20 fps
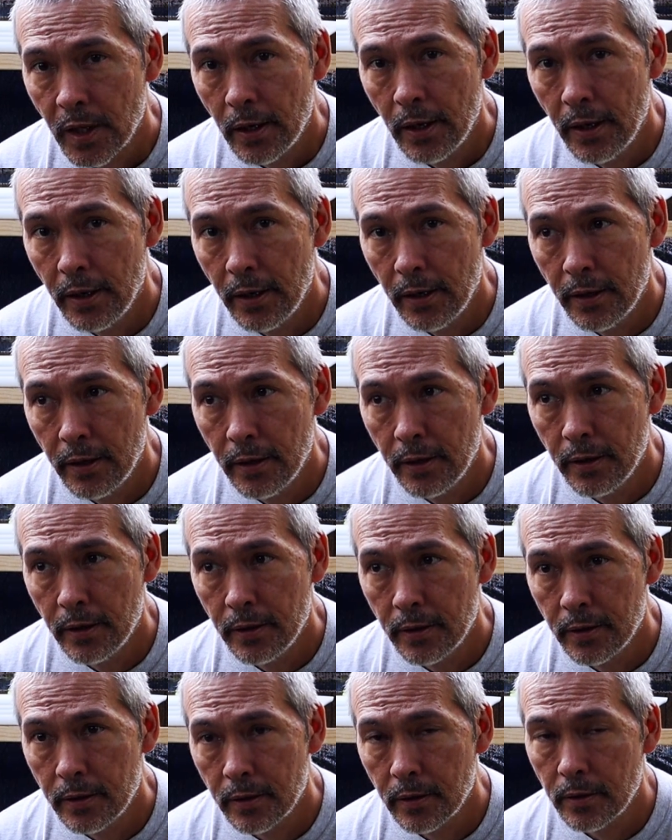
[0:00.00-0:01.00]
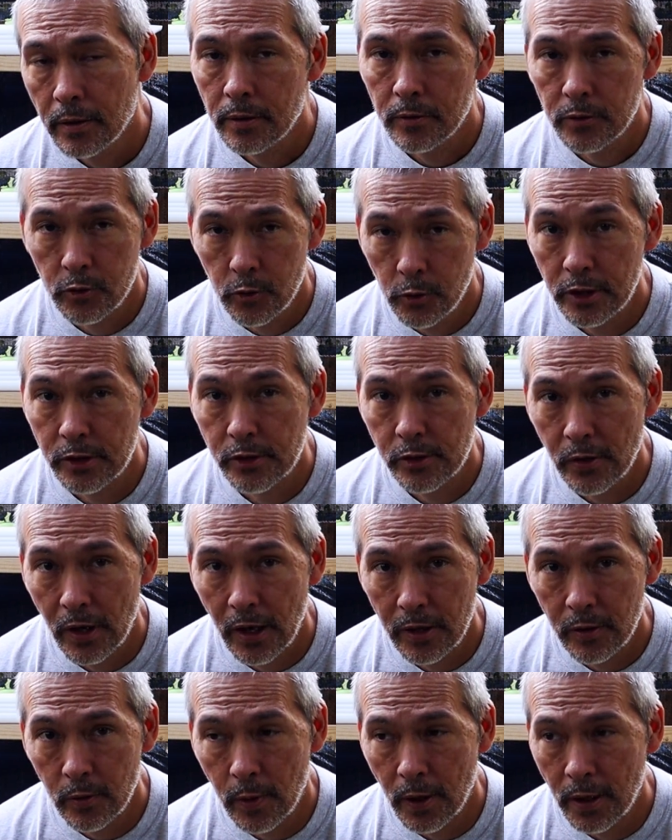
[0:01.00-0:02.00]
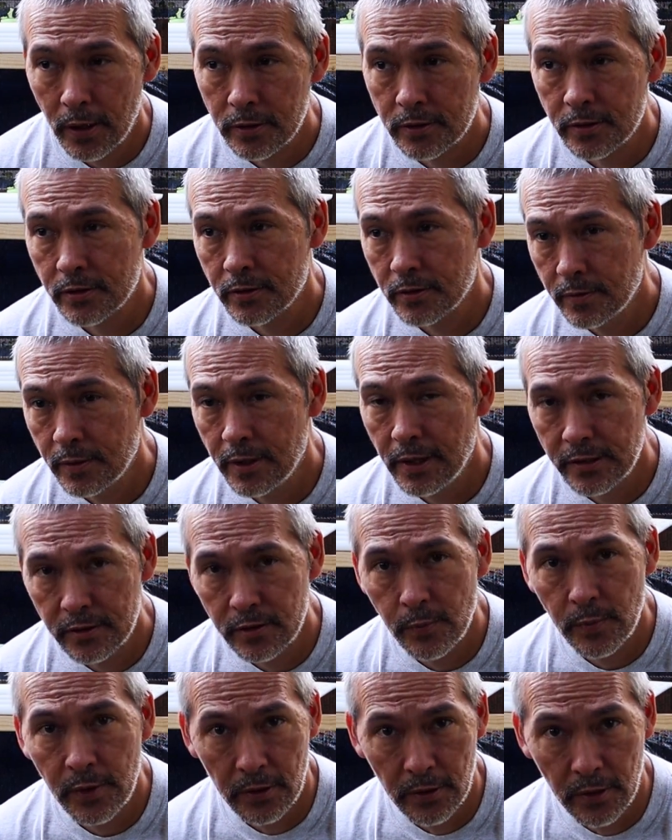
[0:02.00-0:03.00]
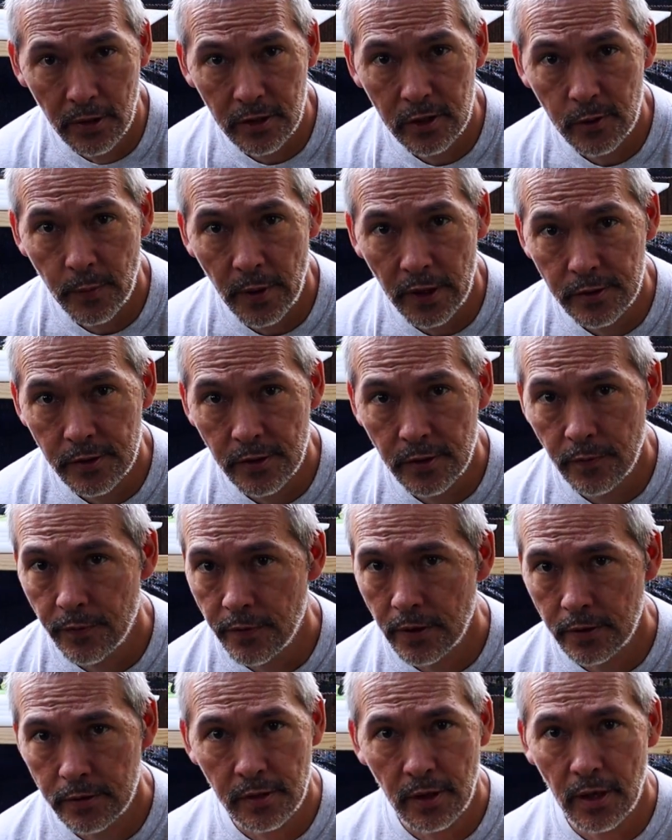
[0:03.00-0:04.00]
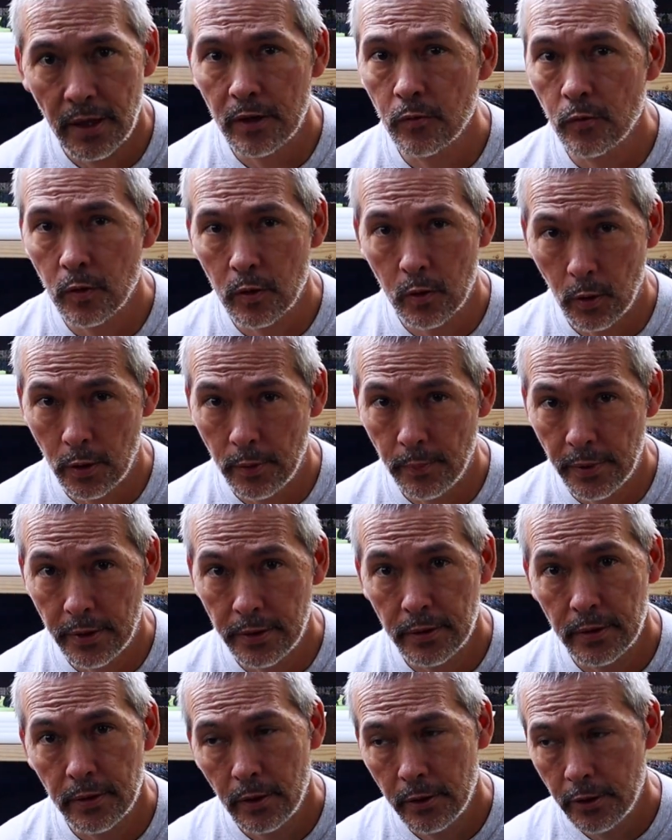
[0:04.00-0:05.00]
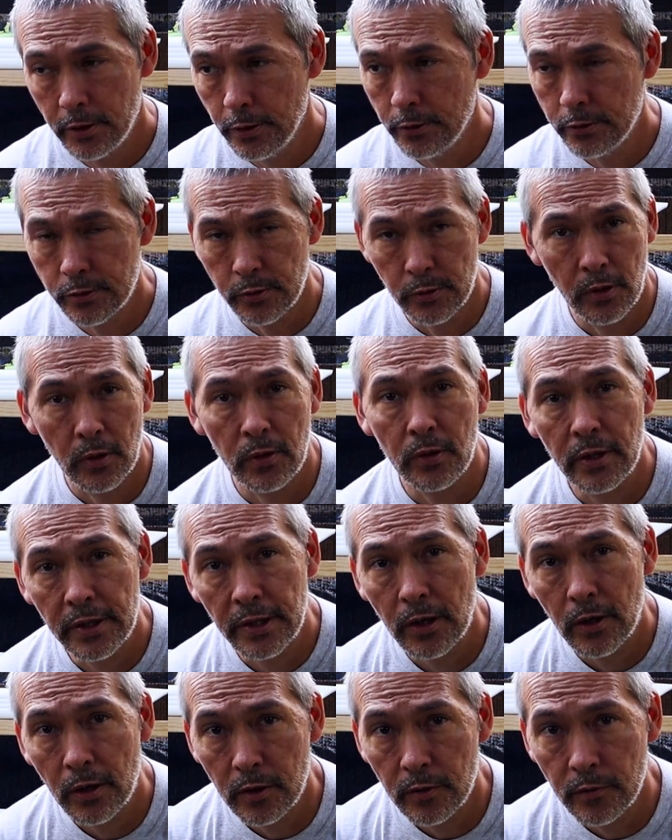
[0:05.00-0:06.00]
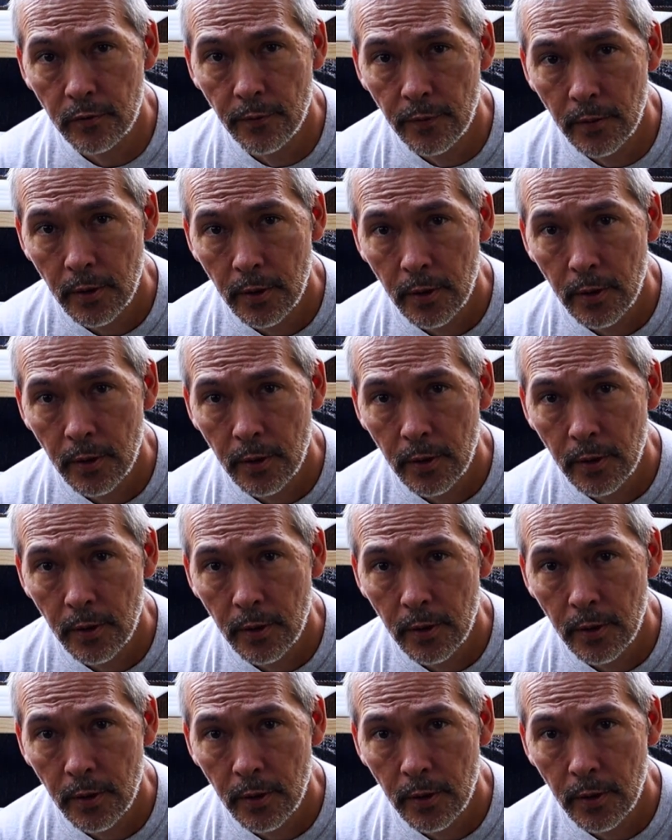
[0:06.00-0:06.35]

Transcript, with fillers: And traditional hydroponics tends to be a little expensive. There's a lot of equipment, huge learning curve.